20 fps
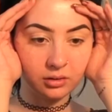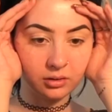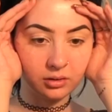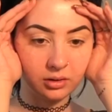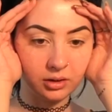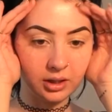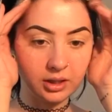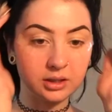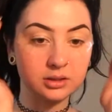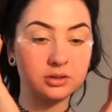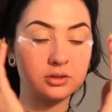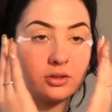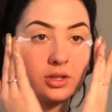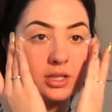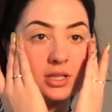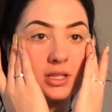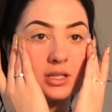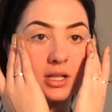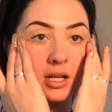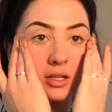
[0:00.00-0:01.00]
Yeah, so
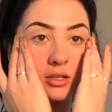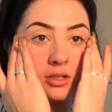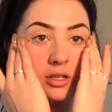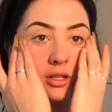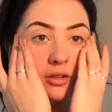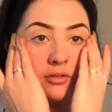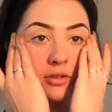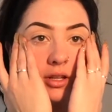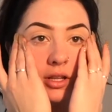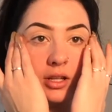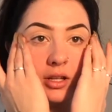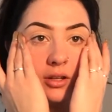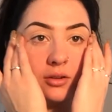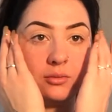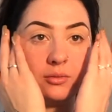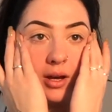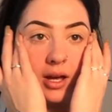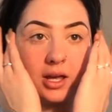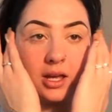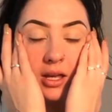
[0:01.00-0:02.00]
this is actually a really good
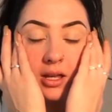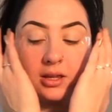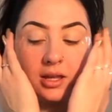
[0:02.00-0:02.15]
way.